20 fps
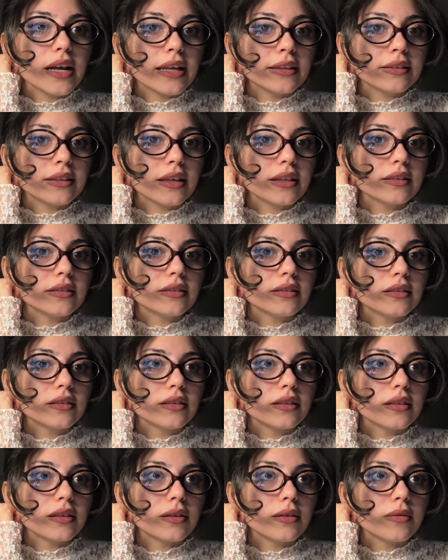and then
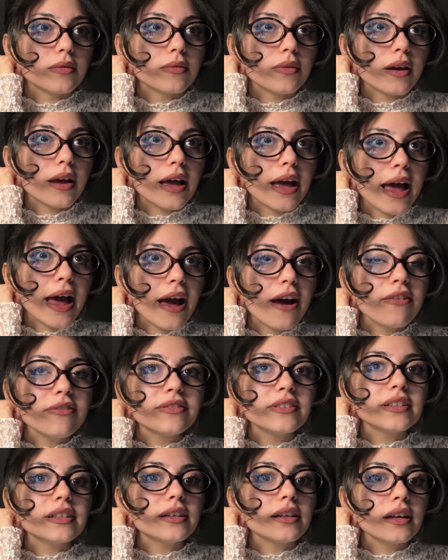
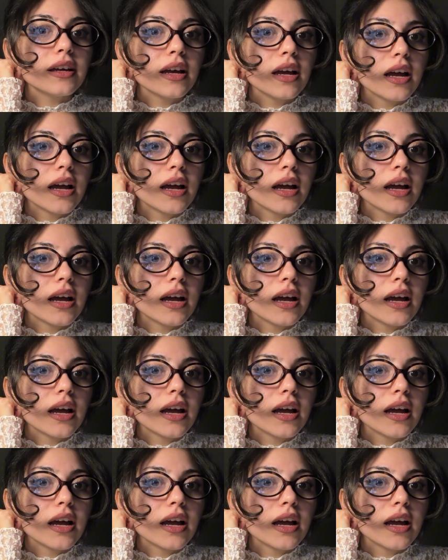have the